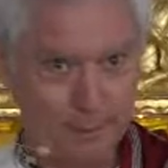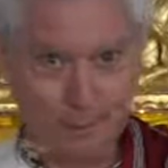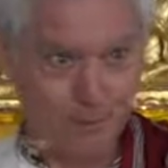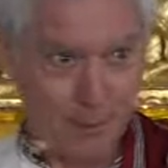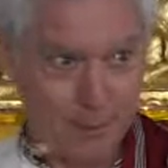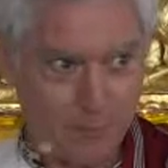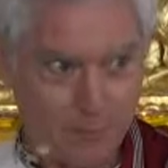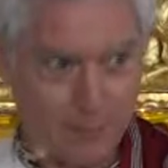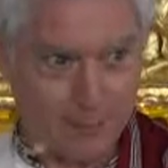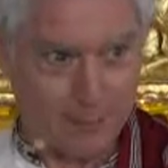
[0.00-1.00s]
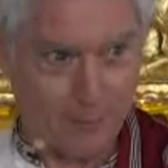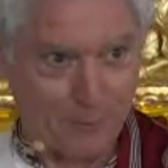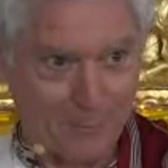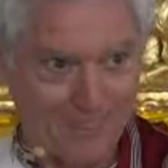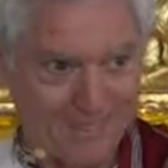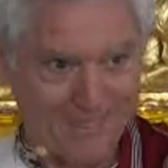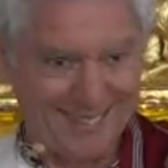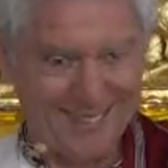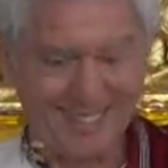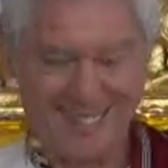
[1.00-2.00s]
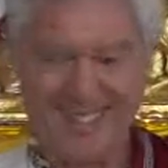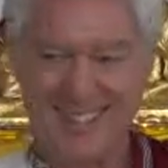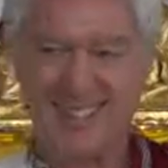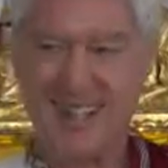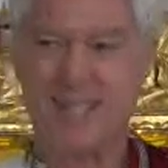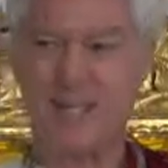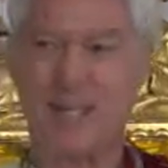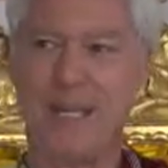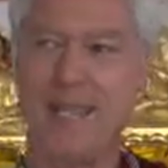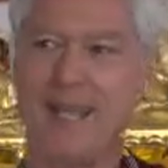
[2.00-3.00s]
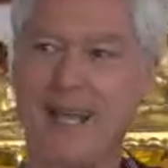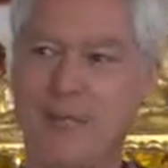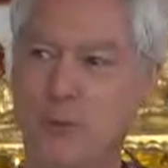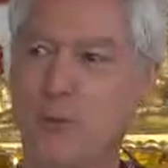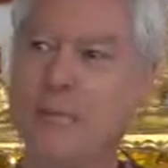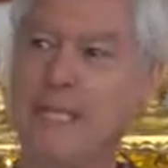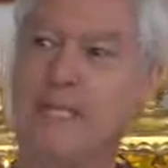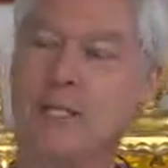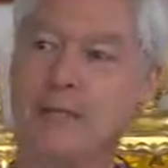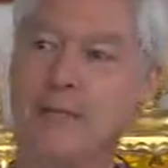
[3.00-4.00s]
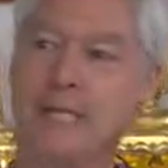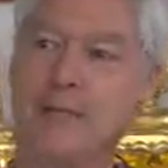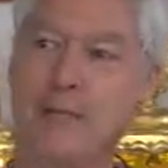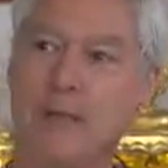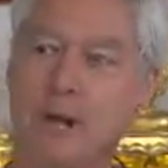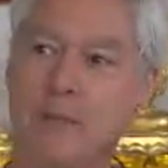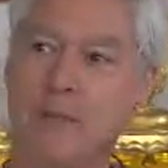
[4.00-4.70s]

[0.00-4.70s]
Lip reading: You'll see very different things, of course. So he had good reason to believe that the